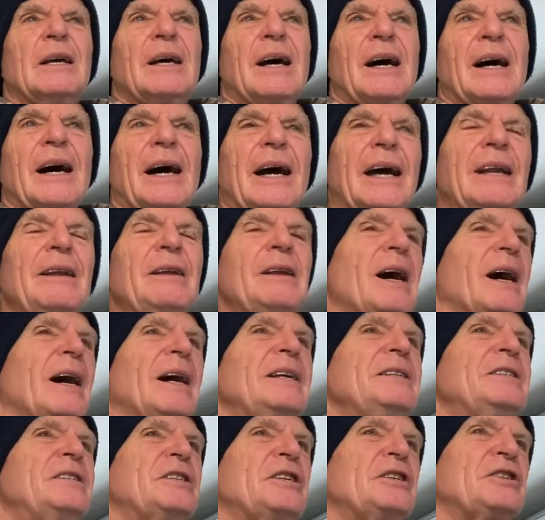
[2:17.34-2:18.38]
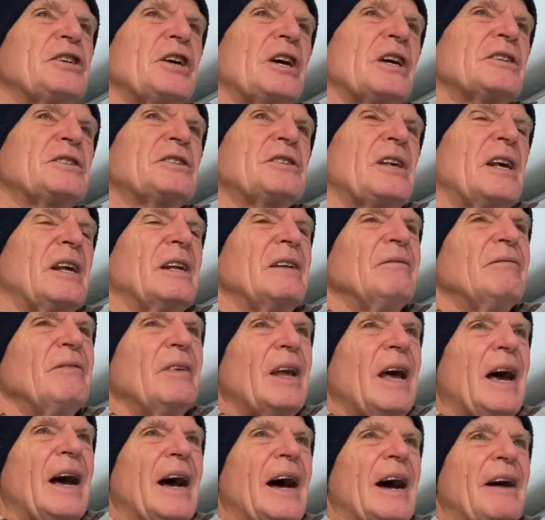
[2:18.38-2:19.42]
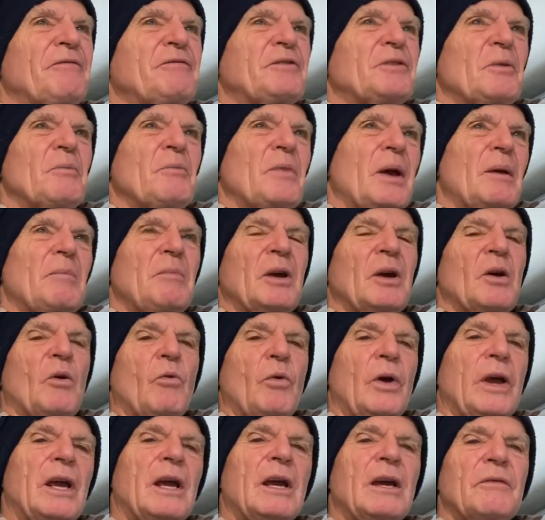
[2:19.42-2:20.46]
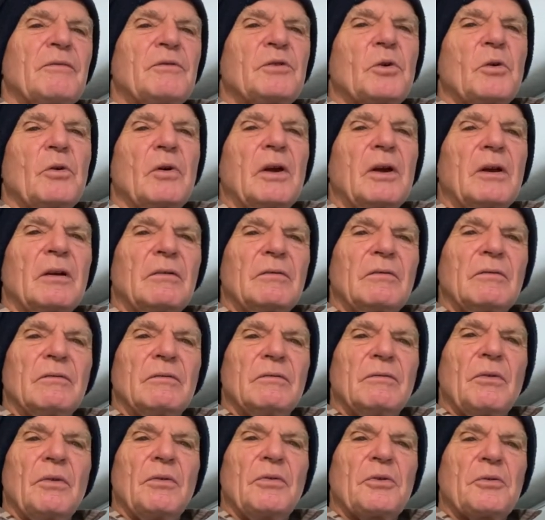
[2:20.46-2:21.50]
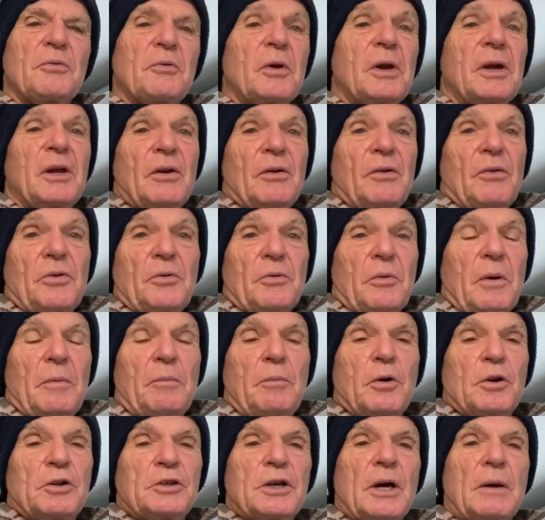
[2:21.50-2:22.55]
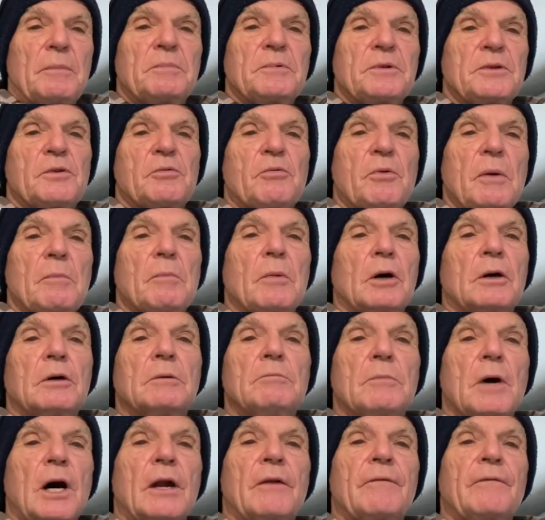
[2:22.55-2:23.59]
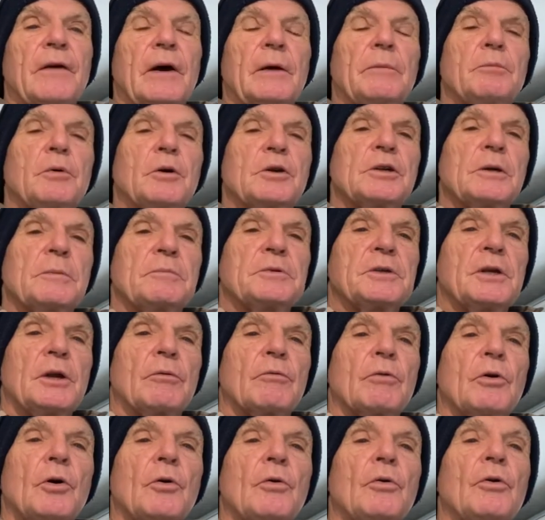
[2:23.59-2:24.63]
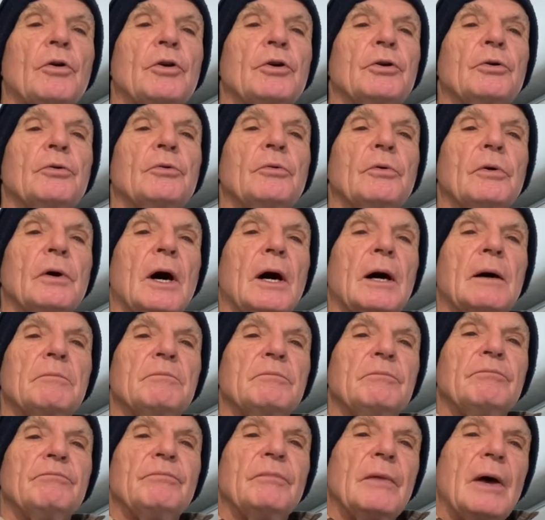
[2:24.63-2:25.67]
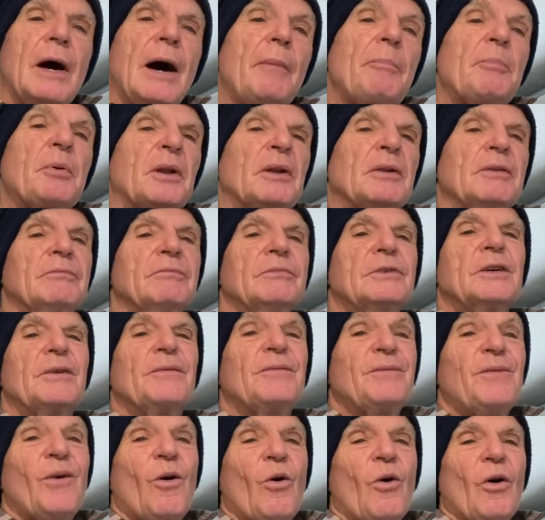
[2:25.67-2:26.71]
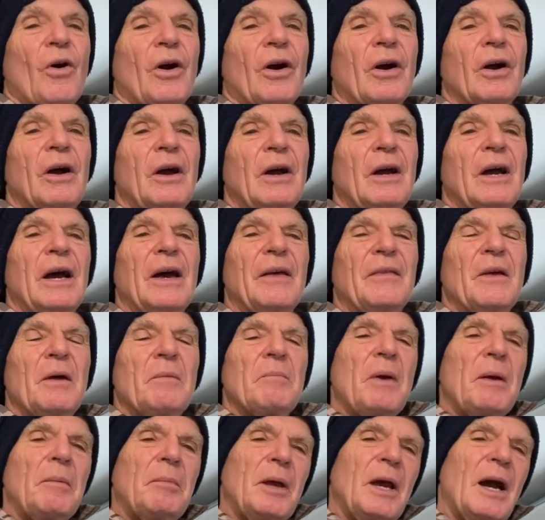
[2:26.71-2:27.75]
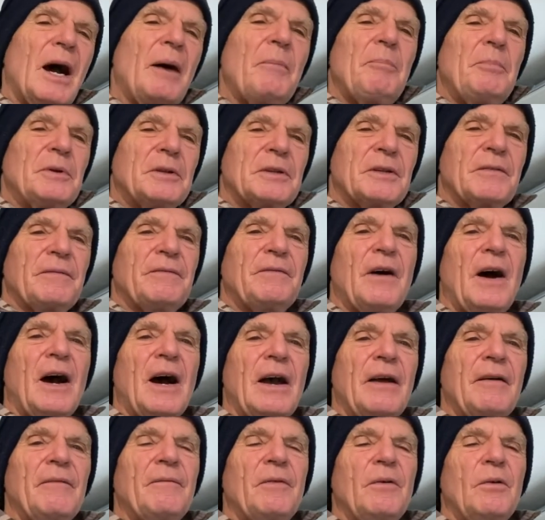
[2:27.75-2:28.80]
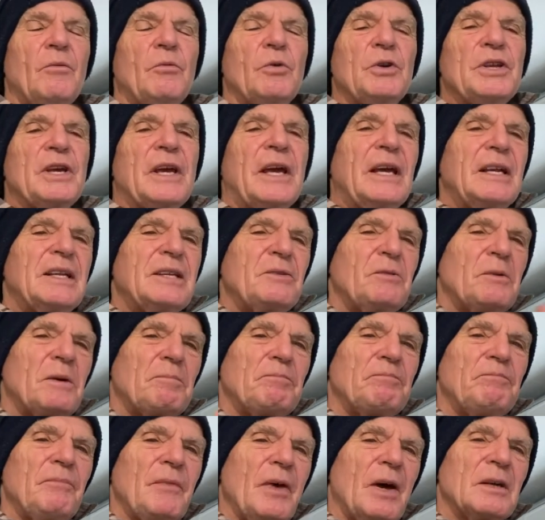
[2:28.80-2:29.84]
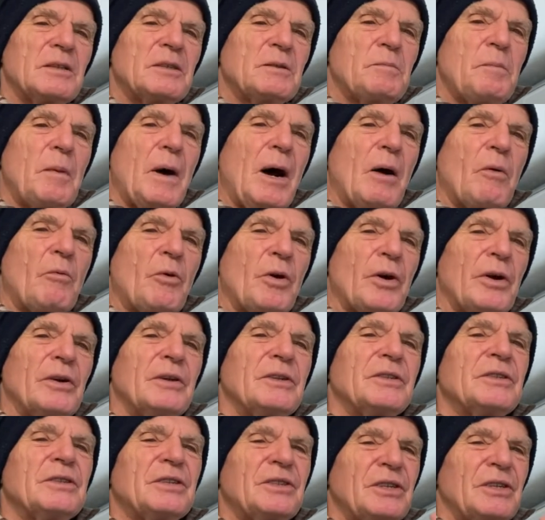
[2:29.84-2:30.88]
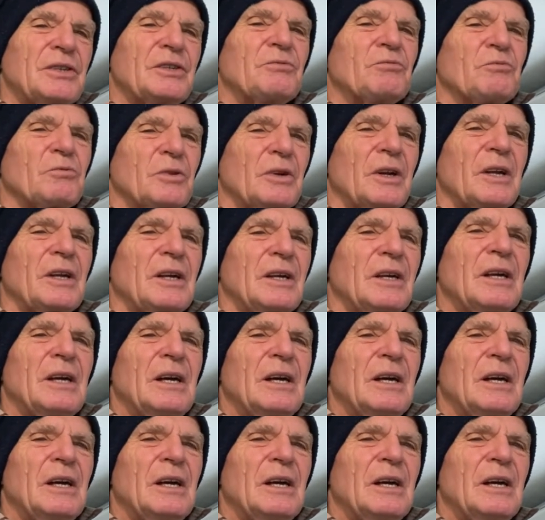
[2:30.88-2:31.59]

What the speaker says: I'd suggest that after maybe a week of doing 3 push-ups, 3 modified push-ups in a row, you up it to 4. And then maybe up it to 5. When you get to a spot where it's just really,